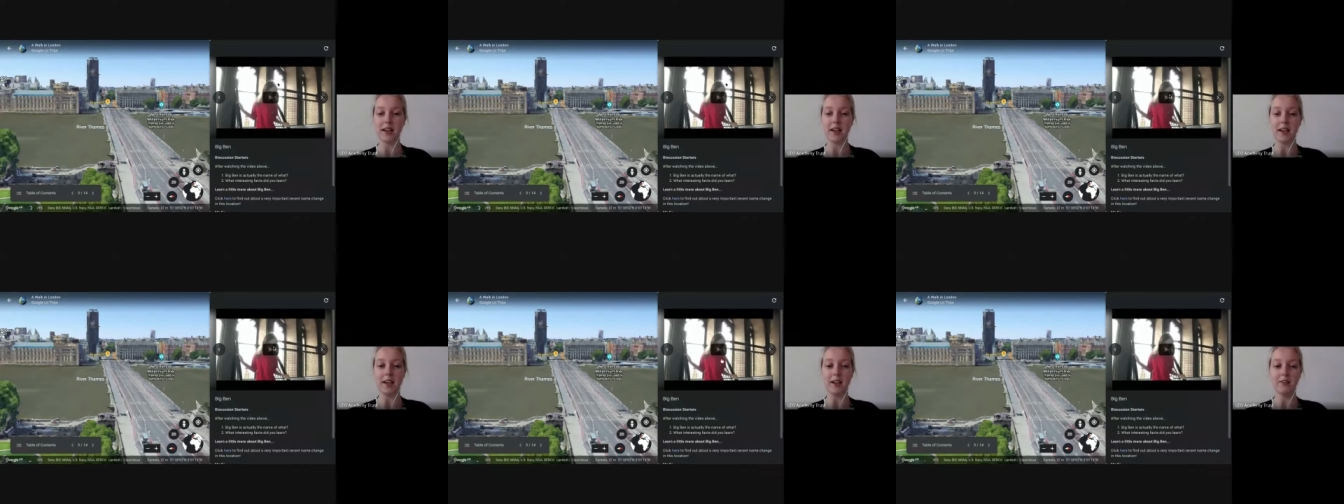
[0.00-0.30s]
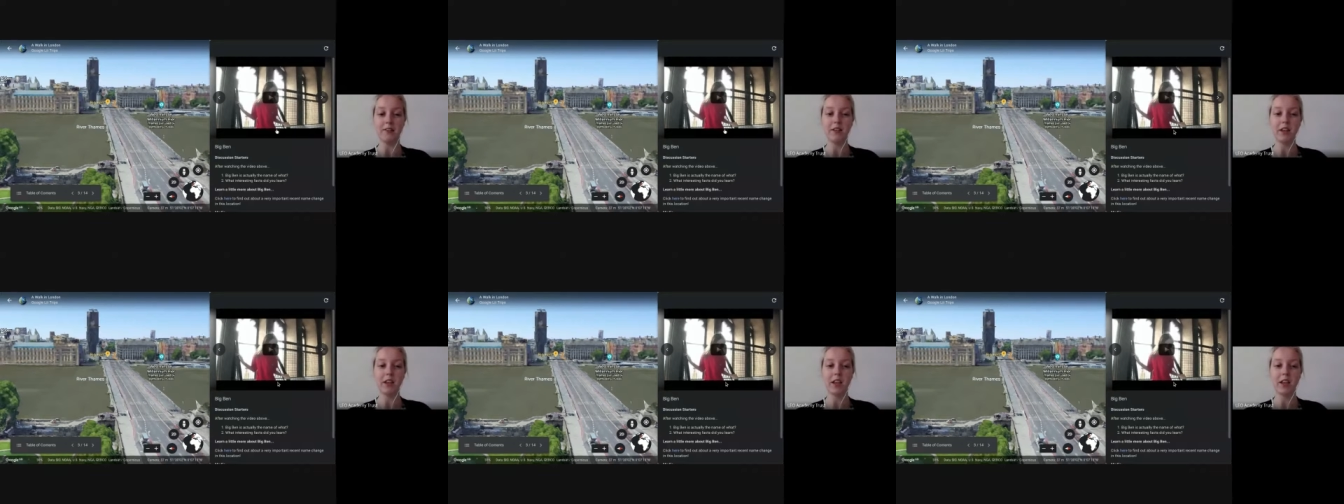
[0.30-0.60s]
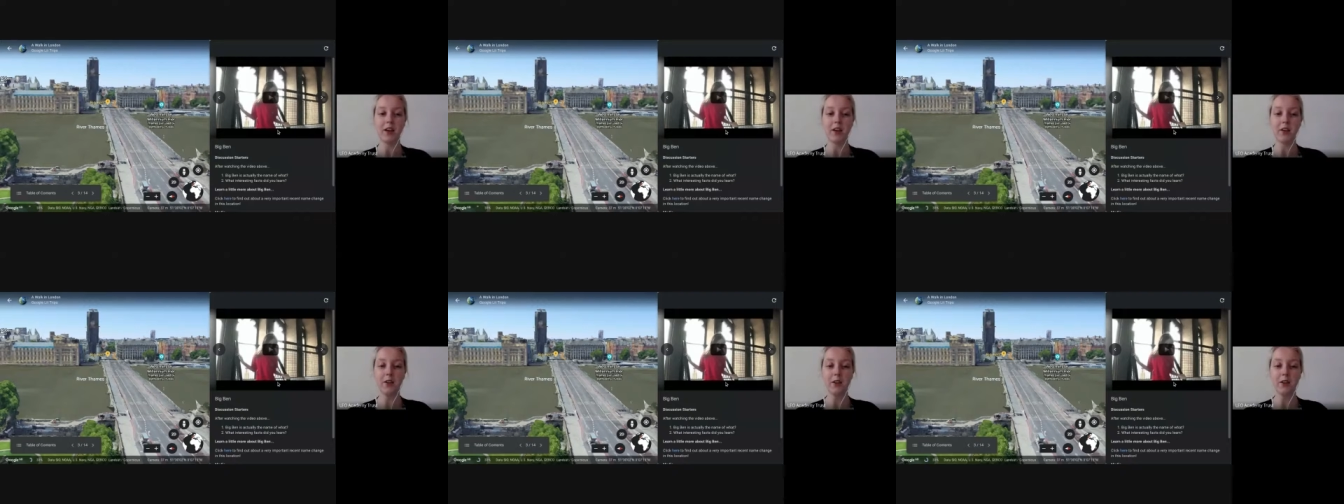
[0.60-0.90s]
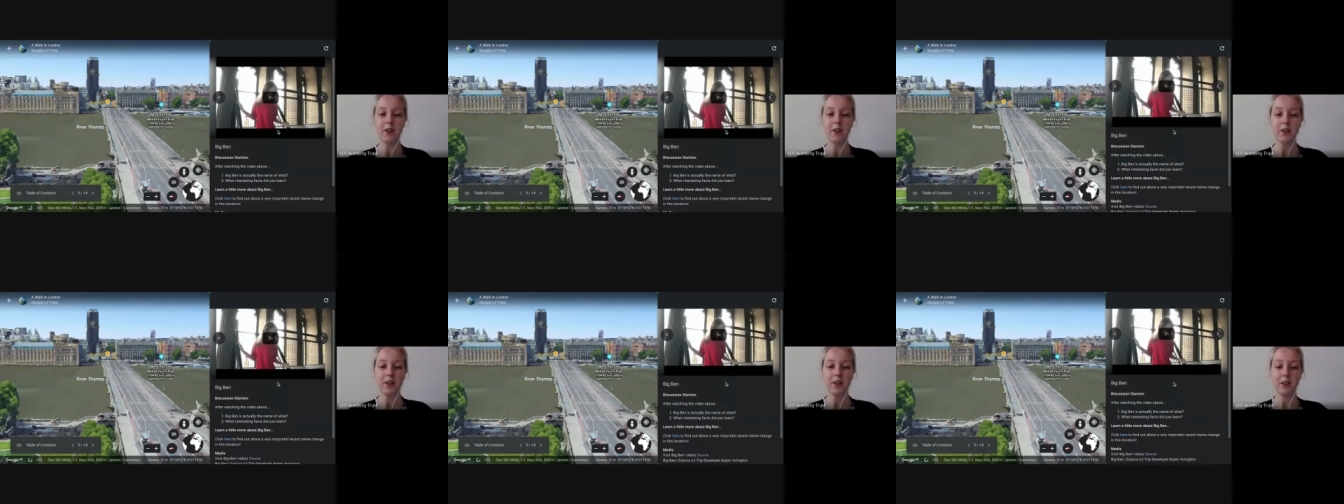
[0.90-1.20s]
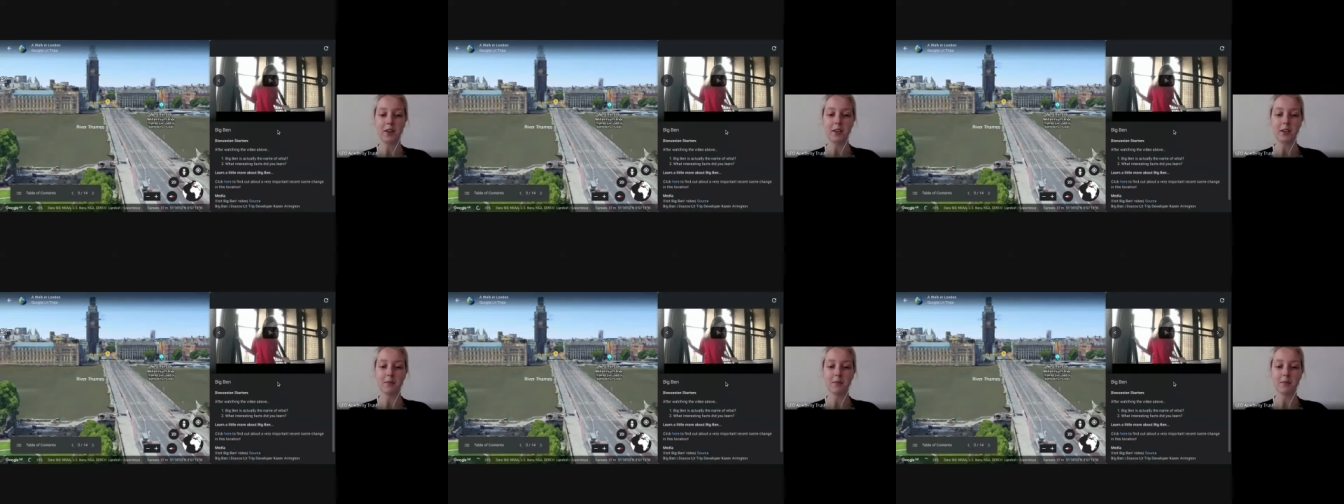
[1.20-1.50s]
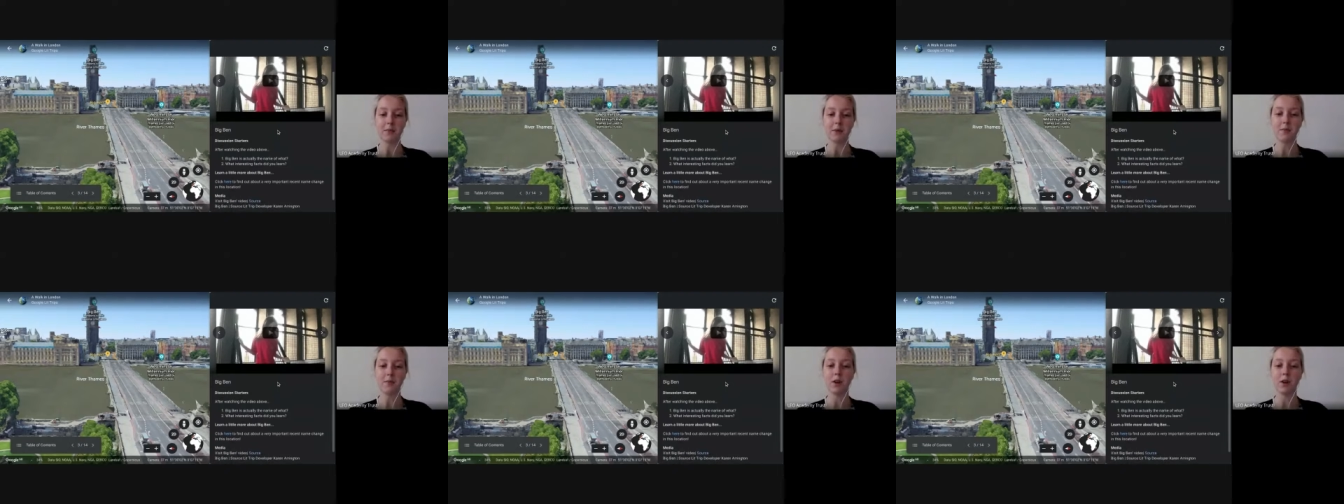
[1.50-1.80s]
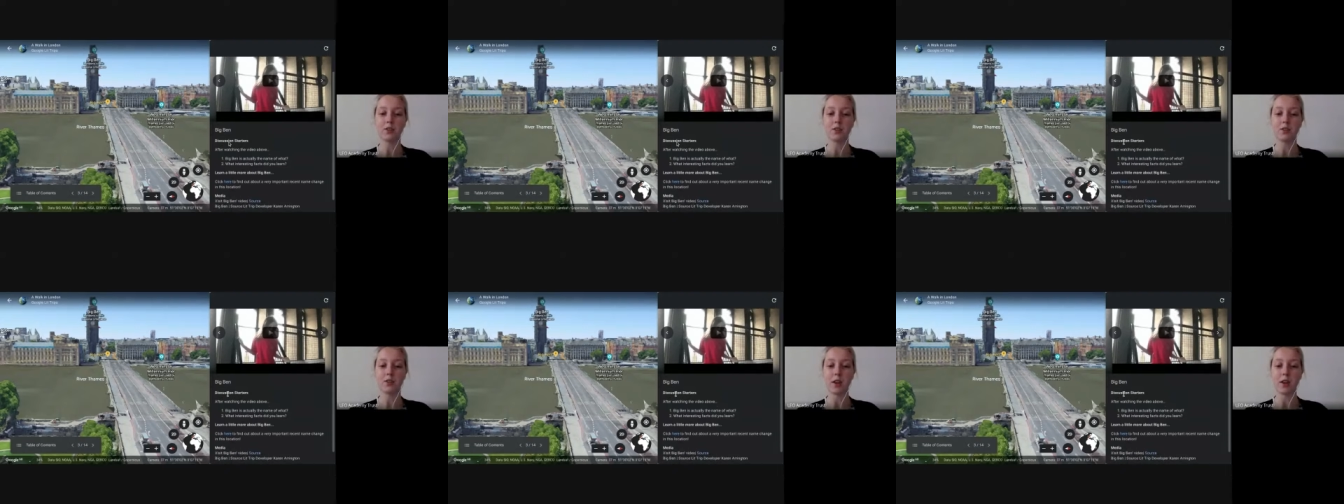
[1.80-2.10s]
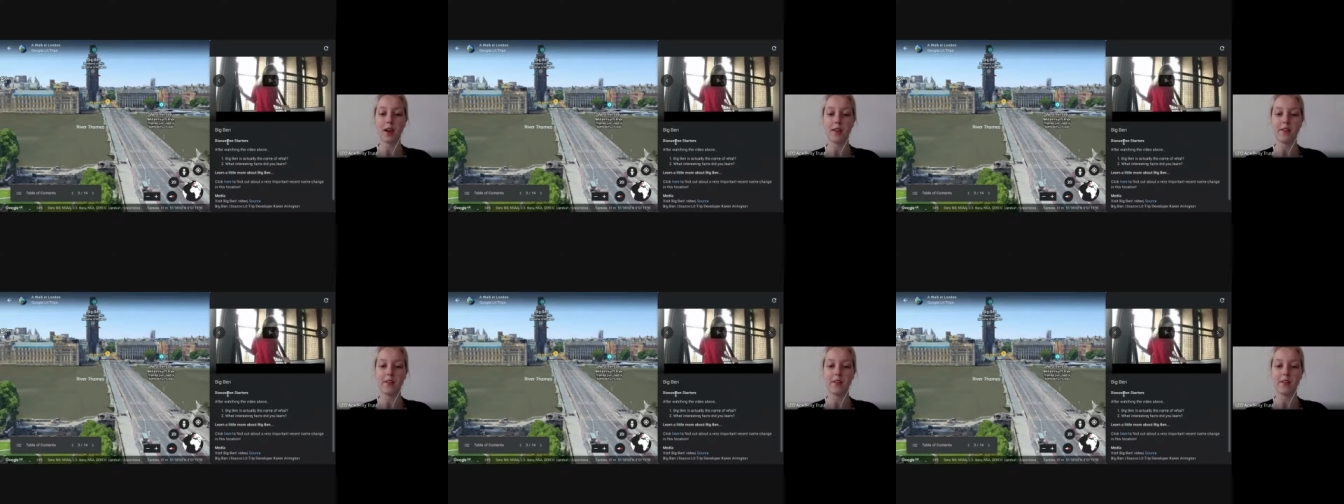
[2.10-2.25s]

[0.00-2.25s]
a video that can be watched,